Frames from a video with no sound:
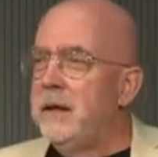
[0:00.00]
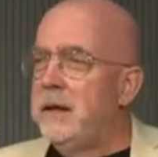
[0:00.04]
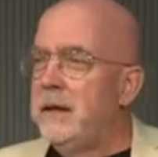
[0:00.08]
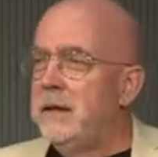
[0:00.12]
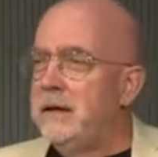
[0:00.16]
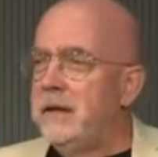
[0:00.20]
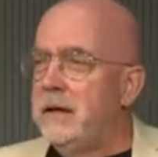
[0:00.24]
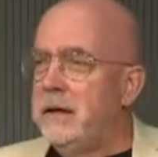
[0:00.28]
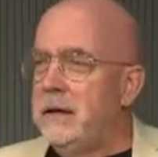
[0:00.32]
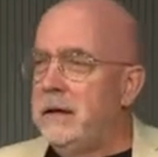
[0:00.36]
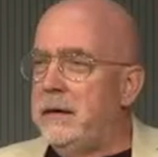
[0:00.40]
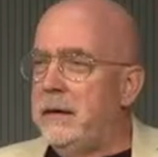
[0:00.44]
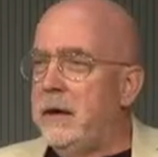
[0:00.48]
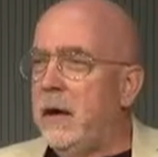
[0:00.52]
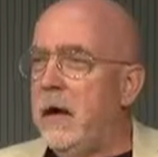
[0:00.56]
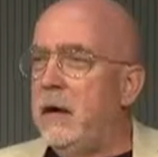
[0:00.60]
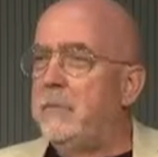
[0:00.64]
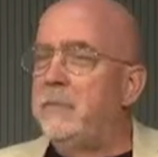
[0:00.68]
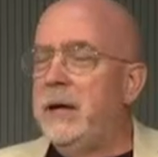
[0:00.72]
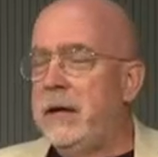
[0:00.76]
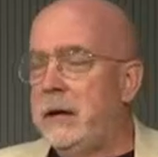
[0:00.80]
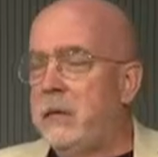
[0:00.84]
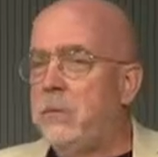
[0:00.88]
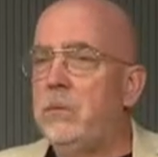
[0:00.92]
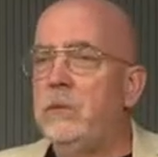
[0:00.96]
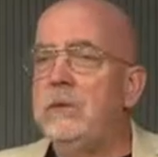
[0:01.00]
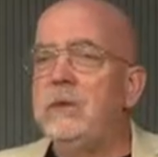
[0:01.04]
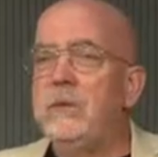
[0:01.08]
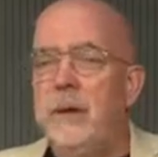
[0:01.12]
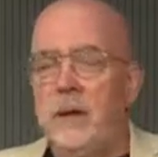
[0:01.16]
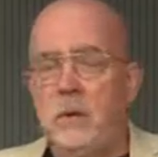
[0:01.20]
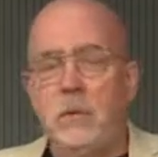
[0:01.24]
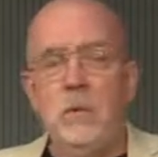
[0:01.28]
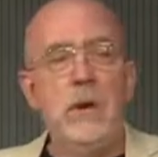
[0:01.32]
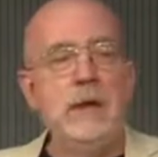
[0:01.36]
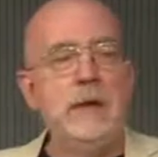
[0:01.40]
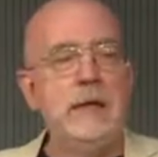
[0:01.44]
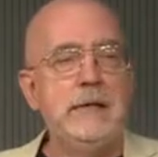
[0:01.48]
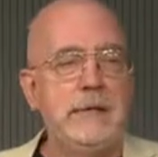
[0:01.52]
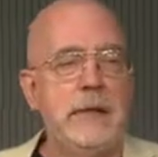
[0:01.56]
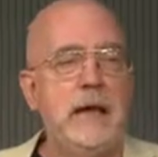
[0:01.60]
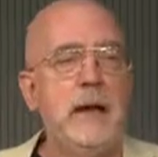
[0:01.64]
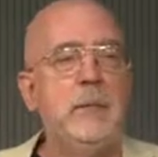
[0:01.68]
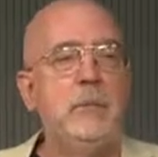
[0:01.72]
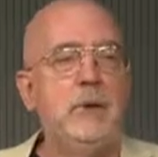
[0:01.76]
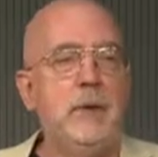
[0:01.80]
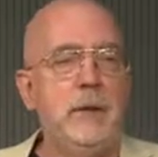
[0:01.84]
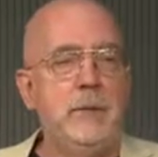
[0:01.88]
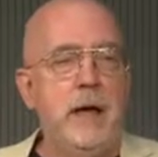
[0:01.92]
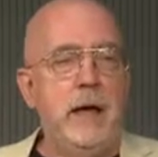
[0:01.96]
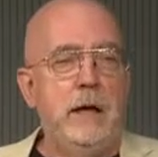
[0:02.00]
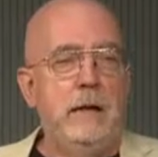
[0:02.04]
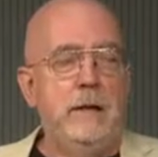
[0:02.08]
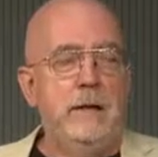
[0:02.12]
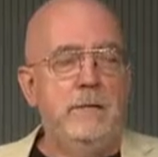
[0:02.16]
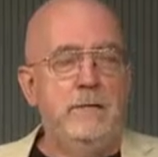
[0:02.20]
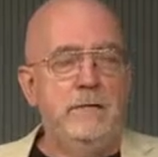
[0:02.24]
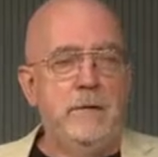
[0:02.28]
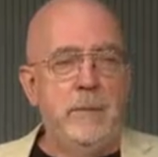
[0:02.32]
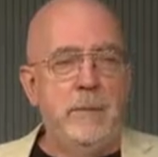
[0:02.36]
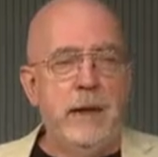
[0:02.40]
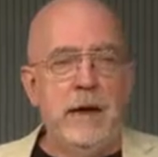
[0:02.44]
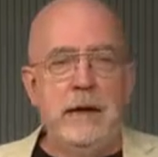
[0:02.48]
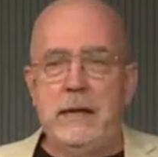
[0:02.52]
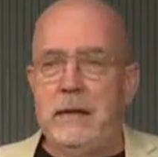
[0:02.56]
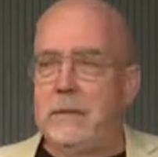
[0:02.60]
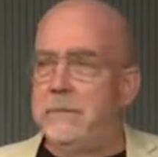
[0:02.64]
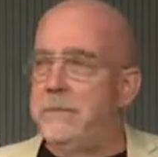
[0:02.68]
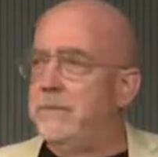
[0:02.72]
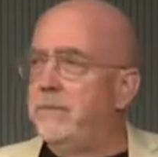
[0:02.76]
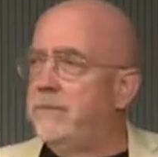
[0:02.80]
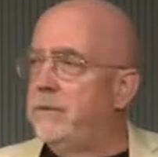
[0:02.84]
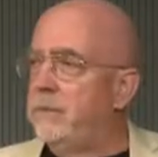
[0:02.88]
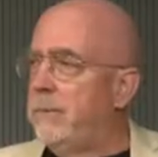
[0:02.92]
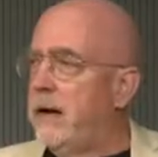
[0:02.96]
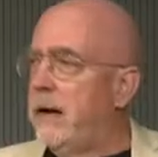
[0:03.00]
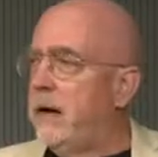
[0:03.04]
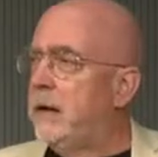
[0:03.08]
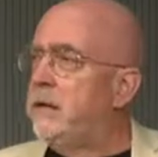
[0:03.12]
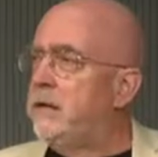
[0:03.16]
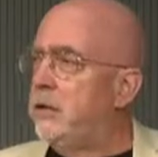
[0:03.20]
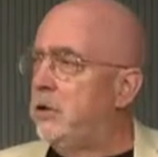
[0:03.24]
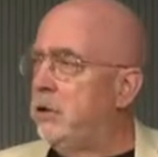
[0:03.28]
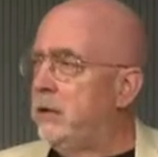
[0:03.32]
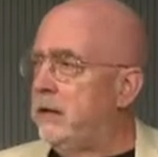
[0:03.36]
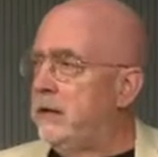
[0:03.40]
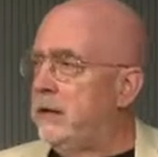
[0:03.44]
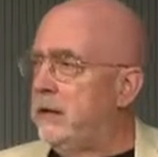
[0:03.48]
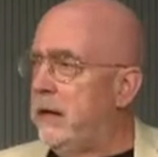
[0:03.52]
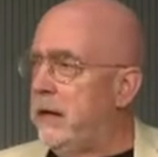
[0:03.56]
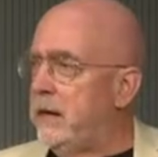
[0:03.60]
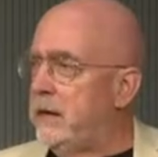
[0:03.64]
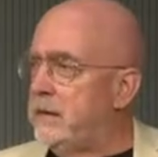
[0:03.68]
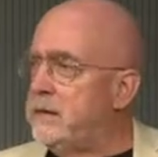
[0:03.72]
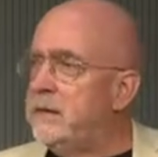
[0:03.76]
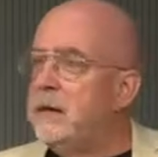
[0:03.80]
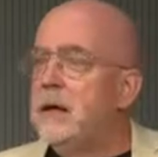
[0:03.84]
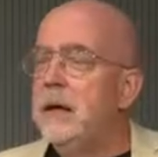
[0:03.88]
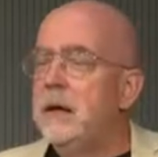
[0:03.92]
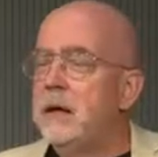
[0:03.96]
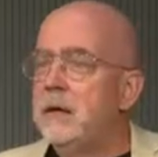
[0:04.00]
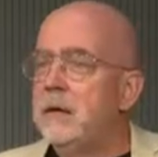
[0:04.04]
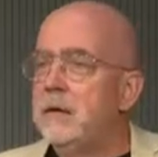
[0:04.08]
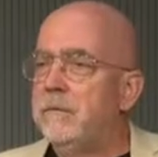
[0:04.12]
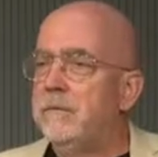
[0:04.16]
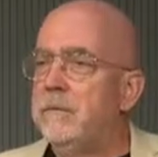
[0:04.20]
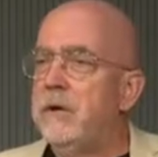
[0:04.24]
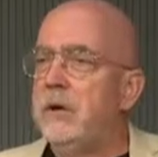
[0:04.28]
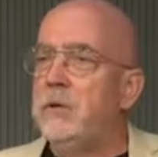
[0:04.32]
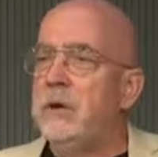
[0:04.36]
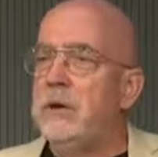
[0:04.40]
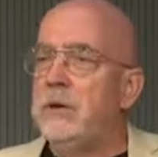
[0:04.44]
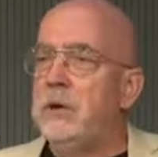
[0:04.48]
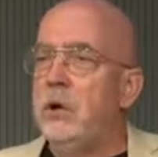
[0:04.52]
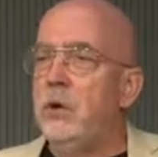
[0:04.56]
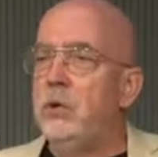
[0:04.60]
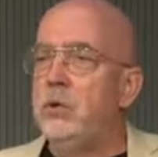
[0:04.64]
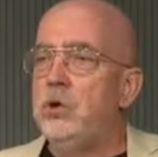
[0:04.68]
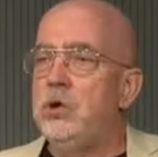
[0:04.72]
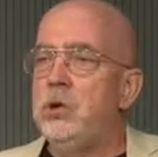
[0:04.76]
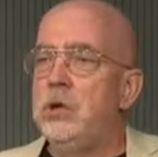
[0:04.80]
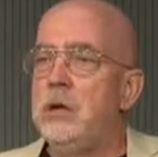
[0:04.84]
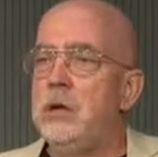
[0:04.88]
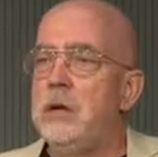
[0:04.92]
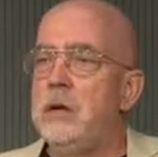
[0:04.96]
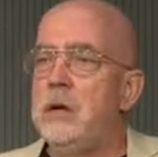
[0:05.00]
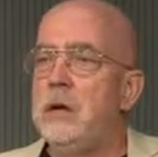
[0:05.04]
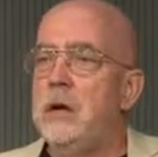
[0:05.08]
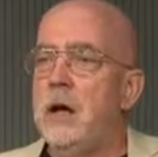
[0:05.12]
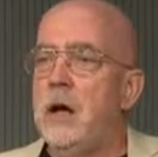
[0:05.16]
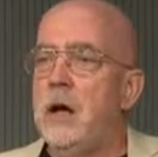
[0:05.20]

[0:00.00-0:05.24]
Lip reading: to pick one example of many from back in the early days, the very notion